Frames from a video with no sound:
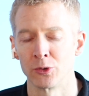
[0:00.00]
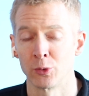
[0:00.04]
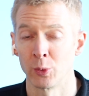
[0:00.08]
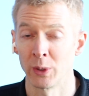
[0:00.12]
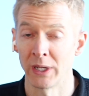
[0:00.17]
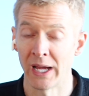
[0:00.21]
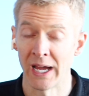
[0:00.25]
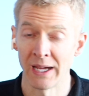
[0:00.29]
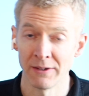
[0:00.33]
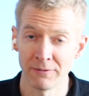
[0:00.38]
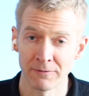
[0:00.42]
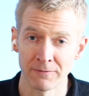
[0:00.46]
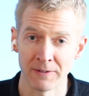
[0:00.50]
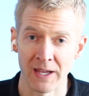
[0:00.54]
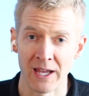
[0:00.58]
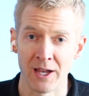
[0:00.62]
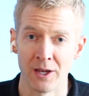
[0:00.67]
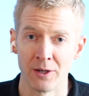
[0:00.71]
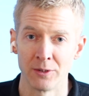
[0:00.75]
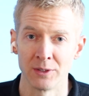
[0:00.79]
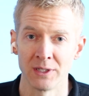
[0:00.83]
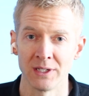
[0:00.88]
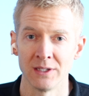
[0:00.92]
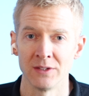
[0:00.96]
What I've
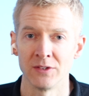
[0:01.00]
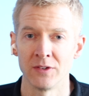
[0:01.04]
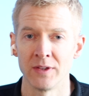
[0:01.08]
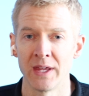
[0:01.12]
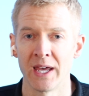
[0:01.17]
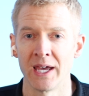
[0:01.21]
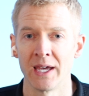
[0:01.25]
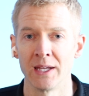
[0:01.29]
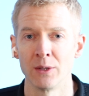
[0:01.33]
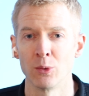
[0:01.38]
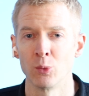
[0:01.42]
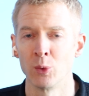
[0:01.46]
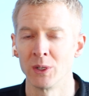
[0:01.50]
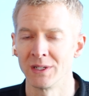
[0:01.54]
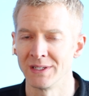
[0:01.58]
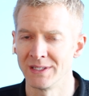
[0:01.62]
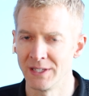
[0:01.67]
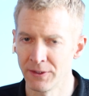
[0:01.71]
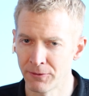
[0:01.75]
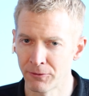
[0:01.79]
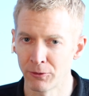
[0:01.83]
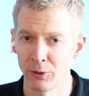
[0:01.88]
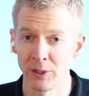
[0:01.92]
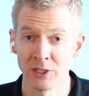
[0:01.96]
found is that what
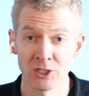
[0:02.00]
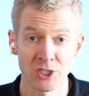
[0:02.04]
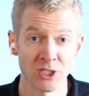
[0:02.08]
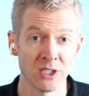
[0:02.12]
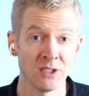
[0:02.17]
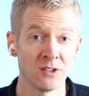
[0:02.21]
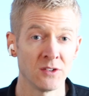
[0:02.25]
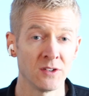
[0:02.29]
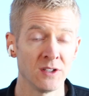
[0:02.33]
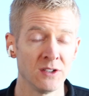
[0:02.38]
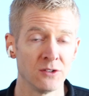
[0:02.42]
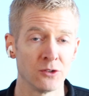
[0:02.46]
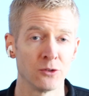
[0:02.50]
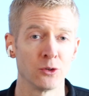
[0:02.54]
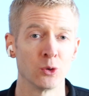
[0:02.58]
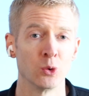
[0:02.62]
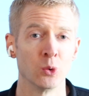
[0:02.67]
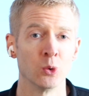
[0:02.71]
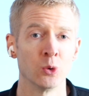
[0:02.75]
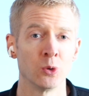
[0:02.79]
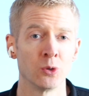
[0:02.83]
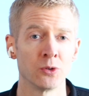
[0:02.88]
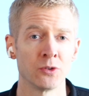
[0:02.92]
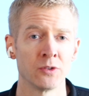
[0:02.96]
differentiates these
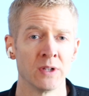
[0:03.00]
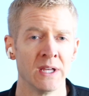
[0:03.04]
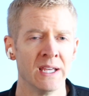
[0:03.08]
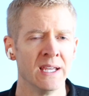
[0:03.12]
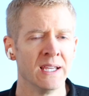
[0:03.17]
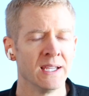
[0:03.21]
tools